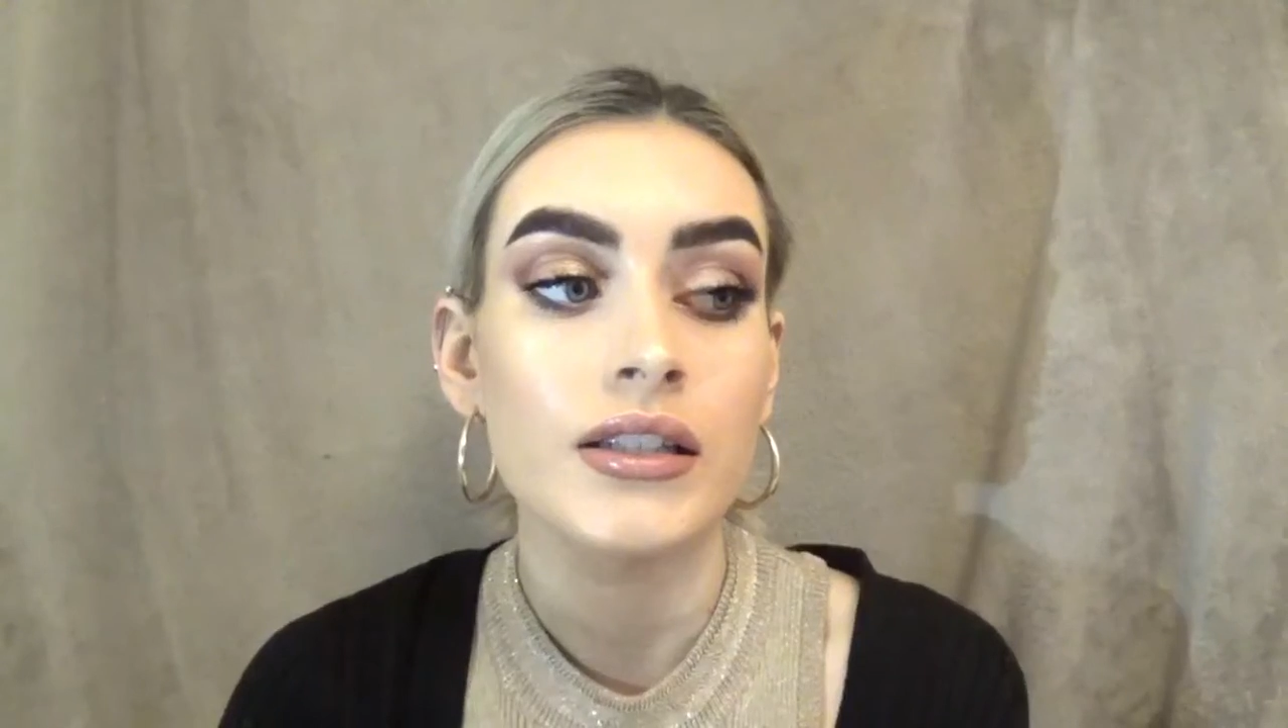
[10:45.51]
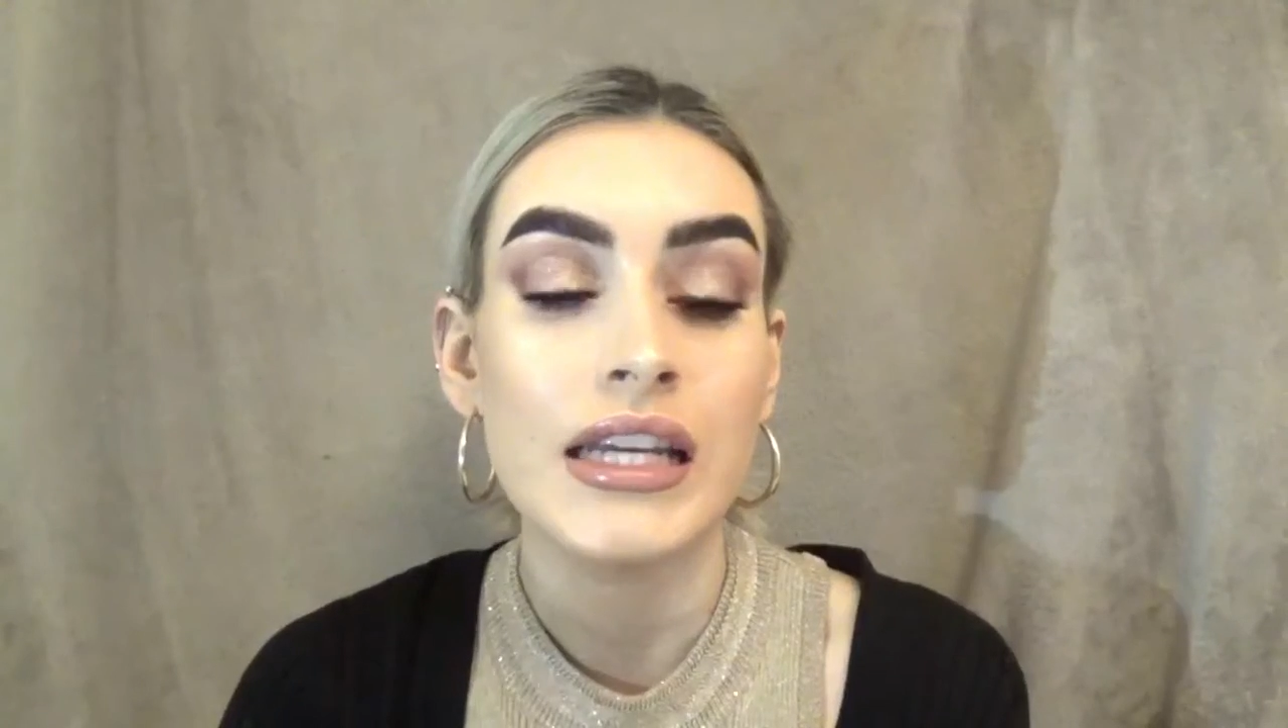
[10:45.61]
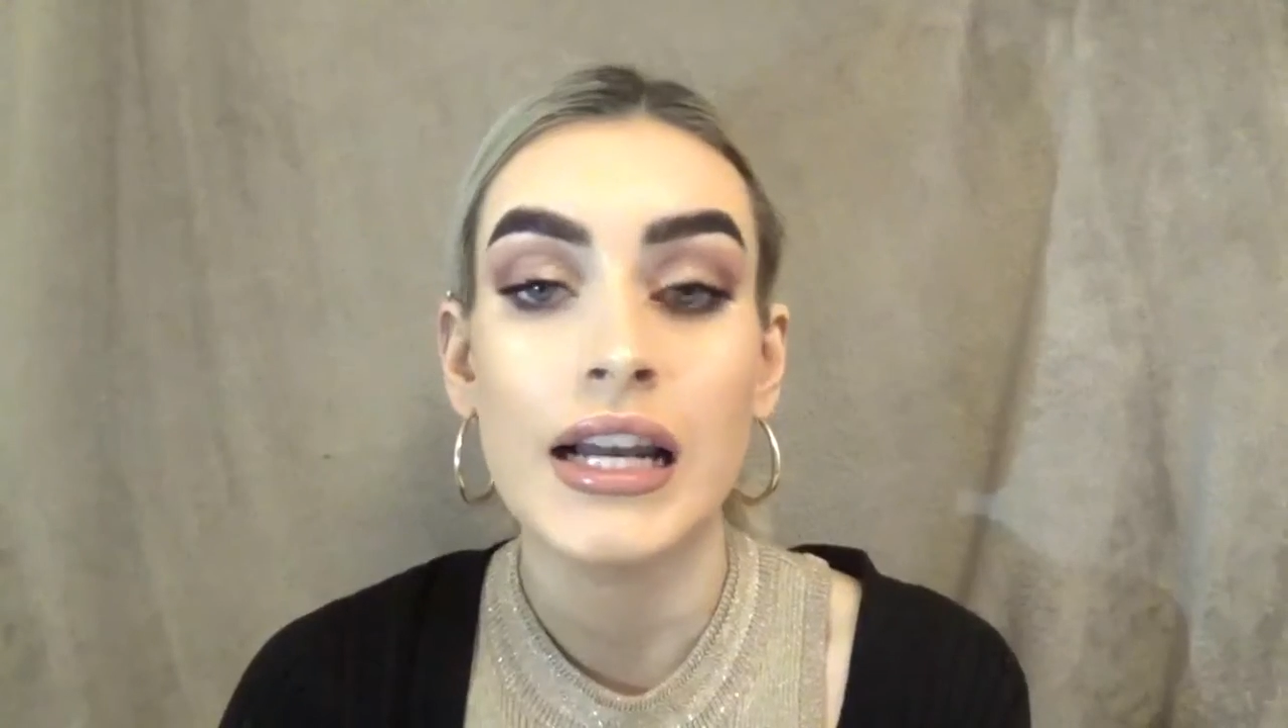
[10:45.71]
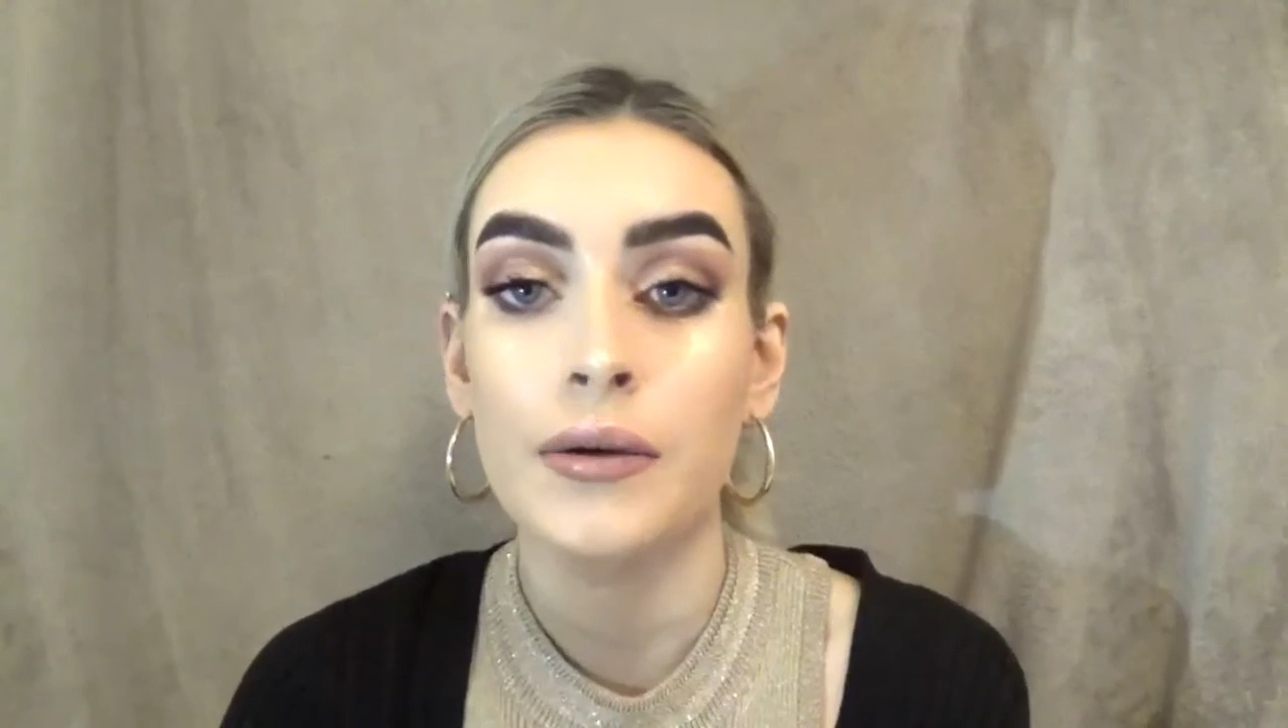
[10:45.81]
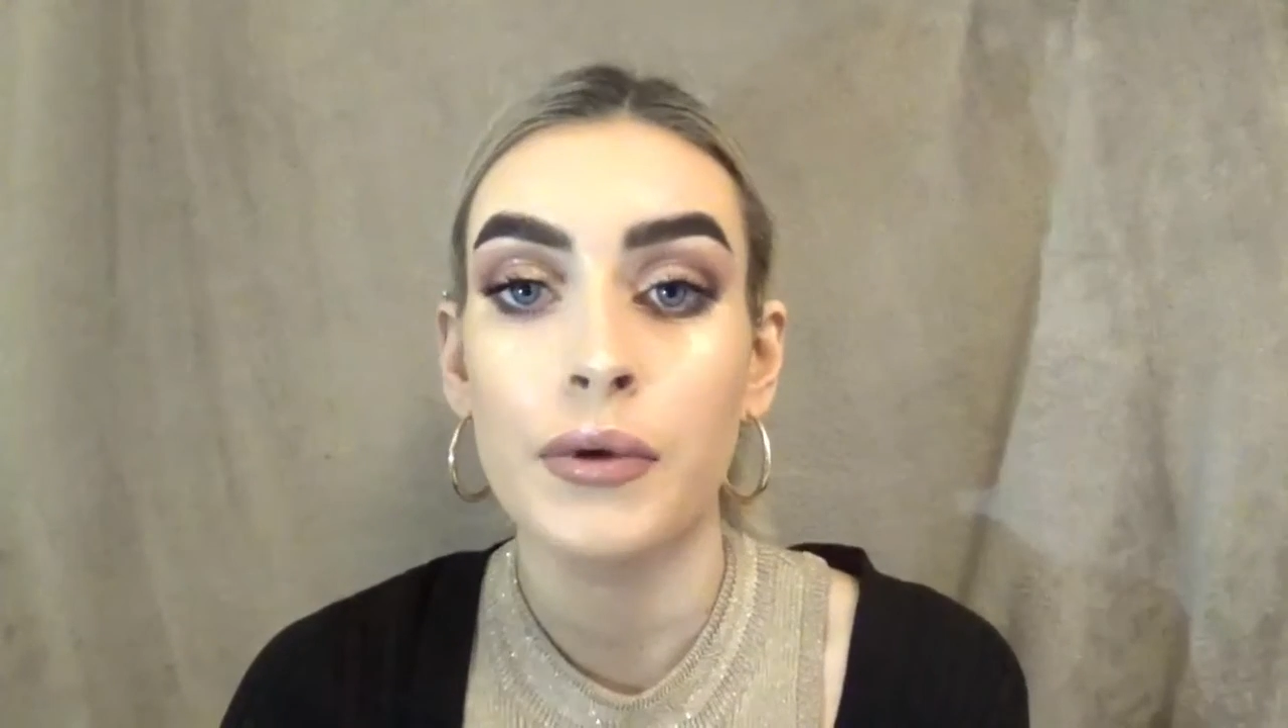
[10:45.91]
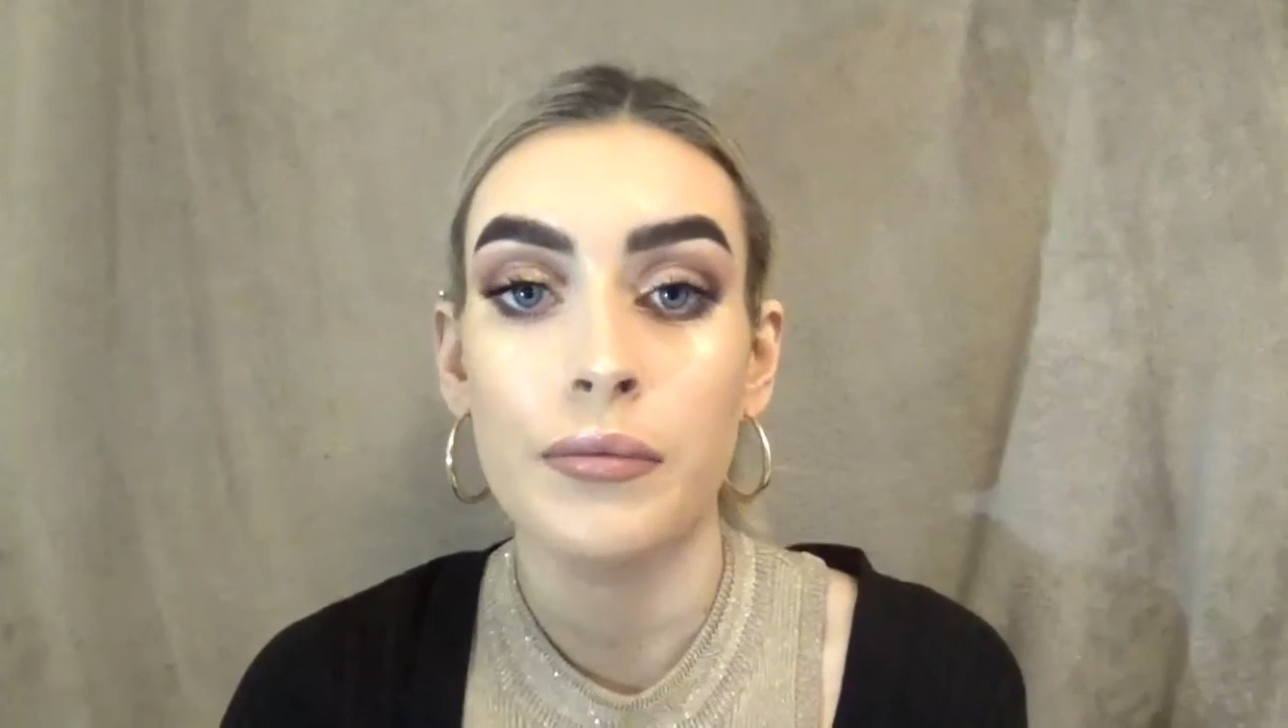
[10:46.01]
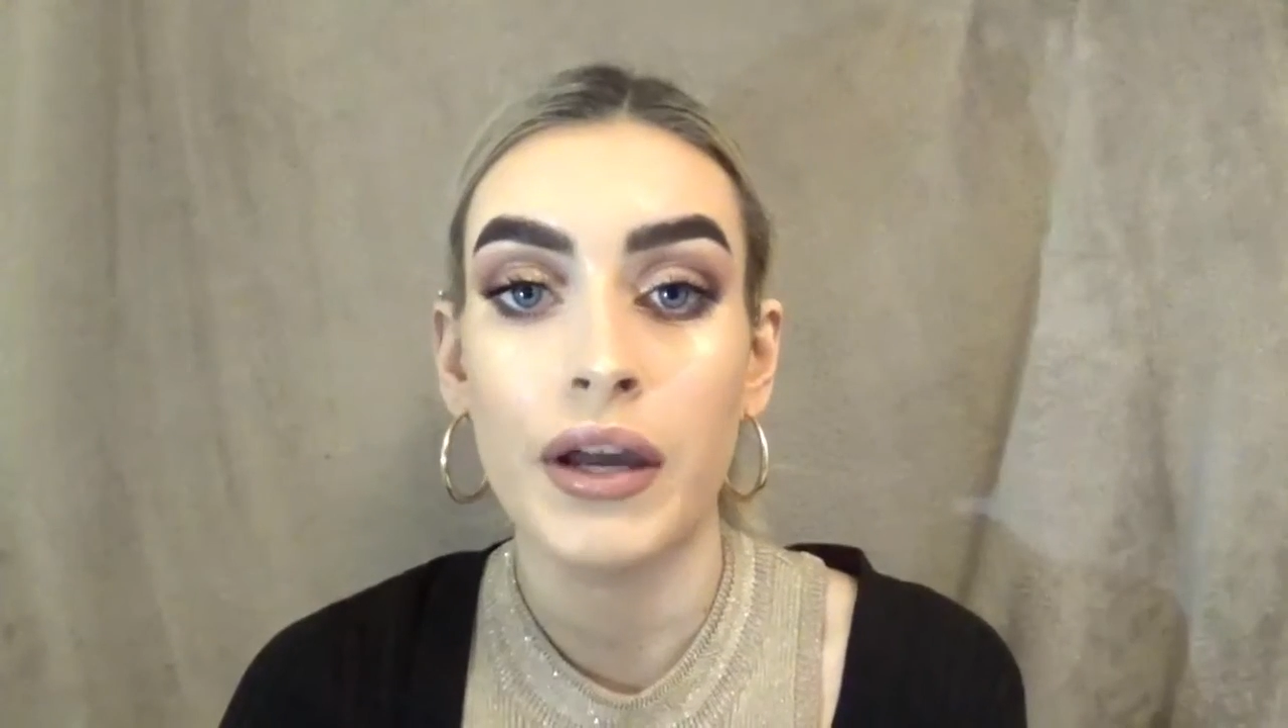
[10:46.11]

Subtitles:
dealing with